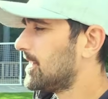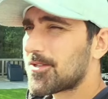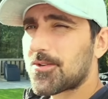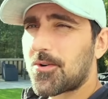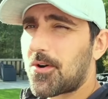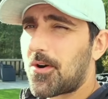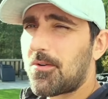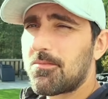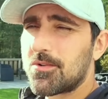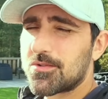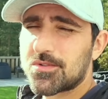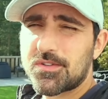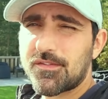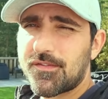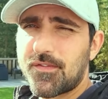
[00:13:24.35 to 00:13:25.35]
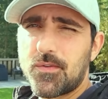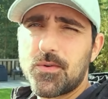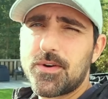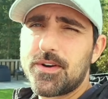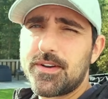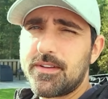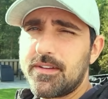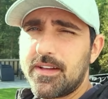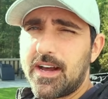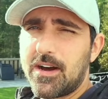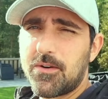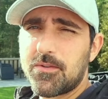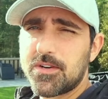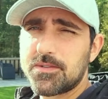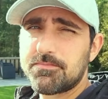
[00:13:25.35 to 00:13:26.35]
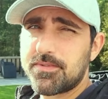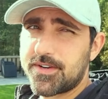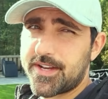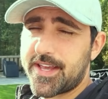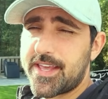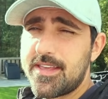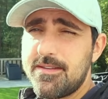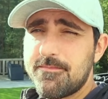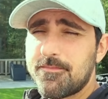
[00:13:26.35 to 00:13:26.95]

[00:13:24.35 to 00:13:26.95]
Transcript: so almost 4 hours per day.